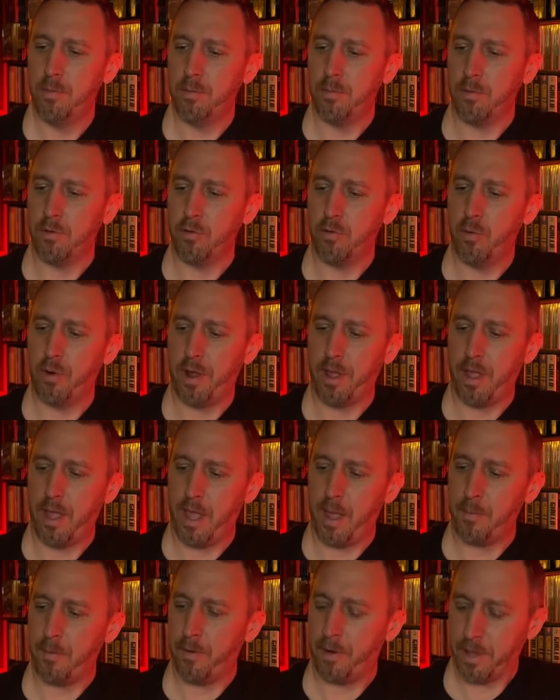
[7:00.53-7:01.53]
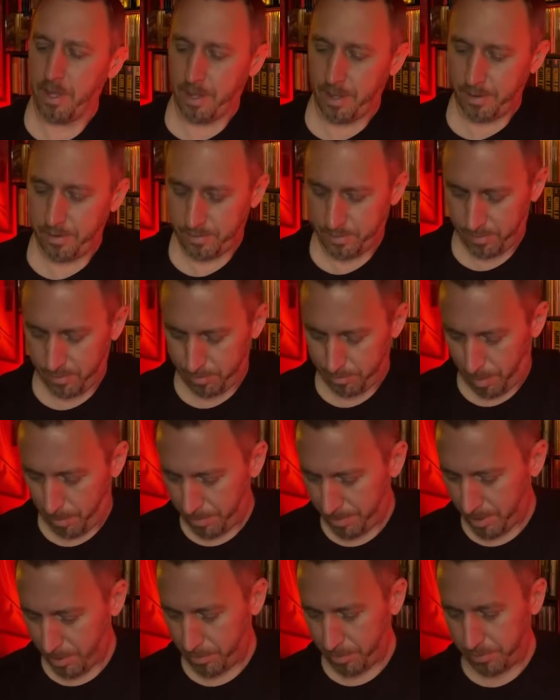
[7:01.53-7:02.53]
Blu-ray Amore cases. Maybe
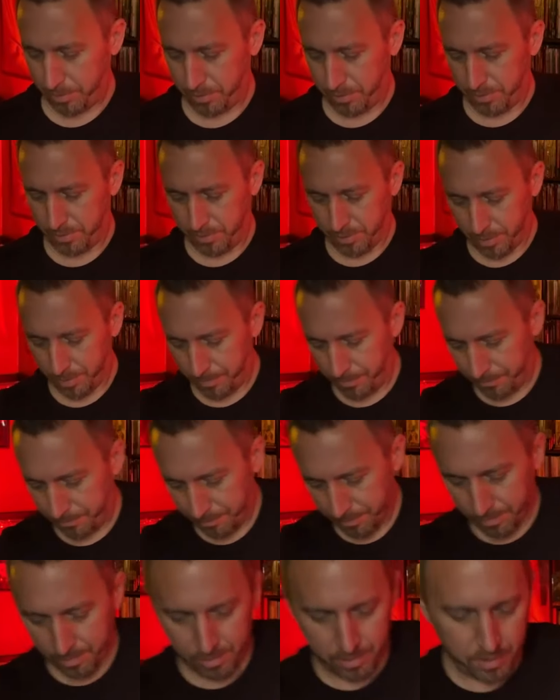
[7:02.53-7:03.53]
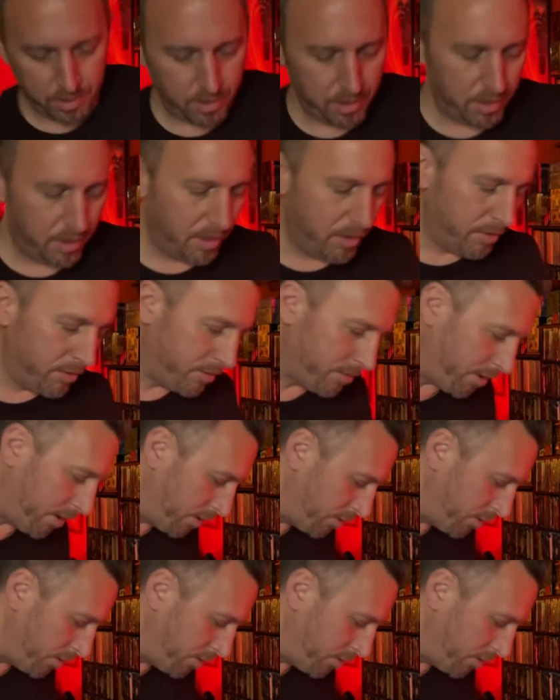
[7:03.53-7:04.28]
that was just a, sorry, I